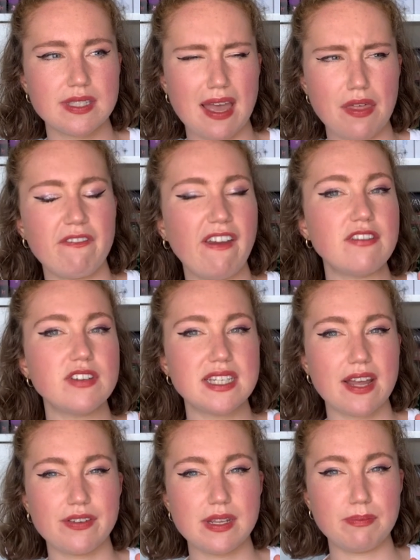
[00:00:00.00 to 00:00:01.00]
My favourite is
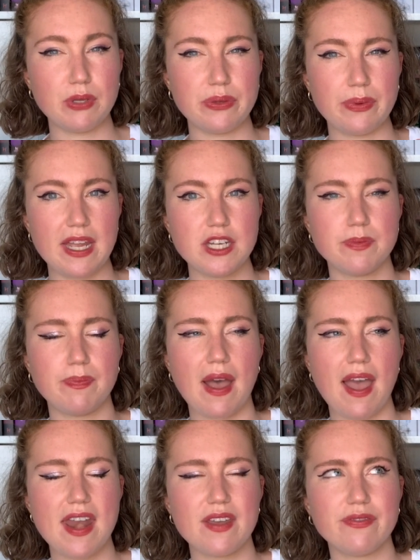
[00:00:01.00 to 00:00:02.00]
definitely Blood Witch but
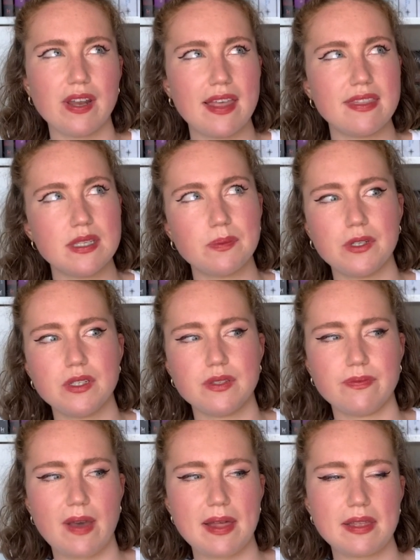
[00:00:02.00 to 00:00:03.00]
and I feel like this one
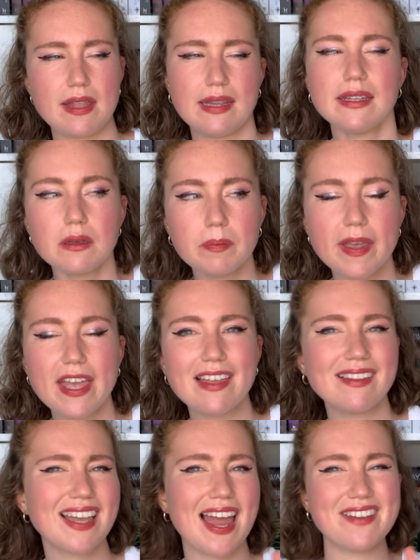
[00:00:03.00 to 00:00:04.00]
just felt a little
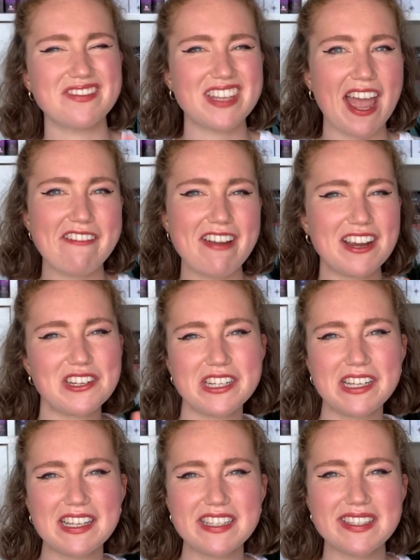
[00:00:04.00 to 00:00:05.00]
bit kind of
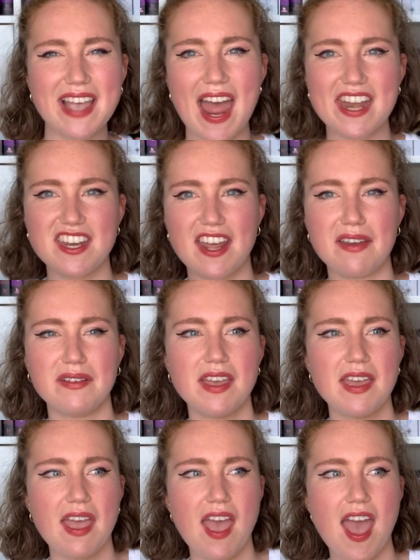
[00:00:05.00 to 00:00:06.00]
directionless I don't know
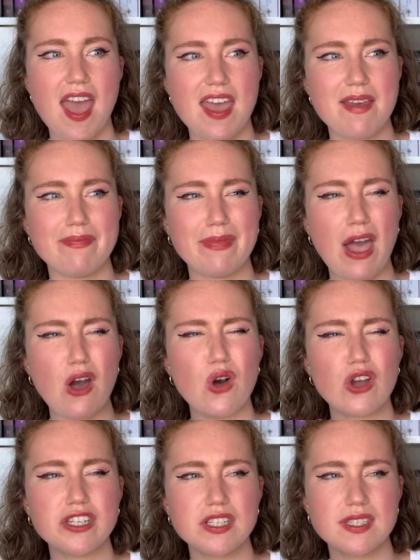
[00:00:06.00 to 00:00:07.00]
um,
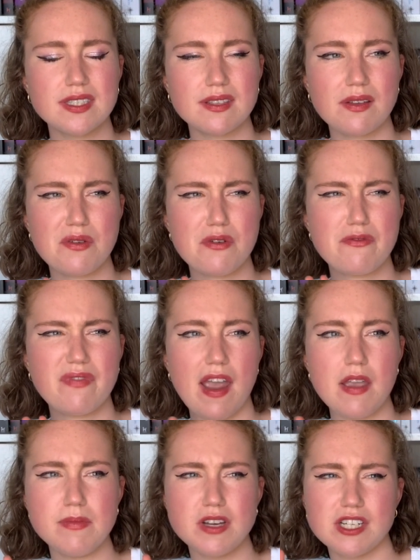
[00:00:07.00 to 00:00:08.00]
or just
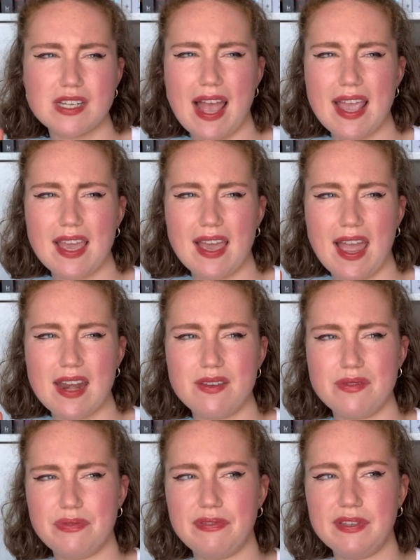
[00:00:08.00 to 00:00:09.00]
very much like a kind of